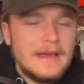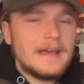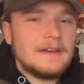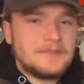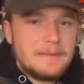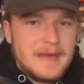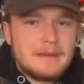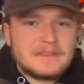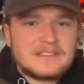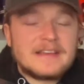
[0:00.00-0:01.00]
if I'm
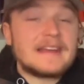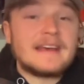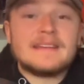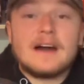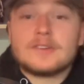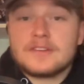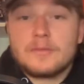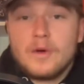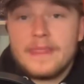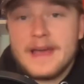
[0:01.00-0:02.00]
not mistaken, and Dallas
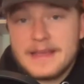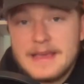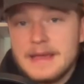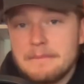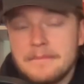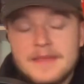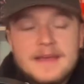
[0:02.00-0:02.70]
had won that game.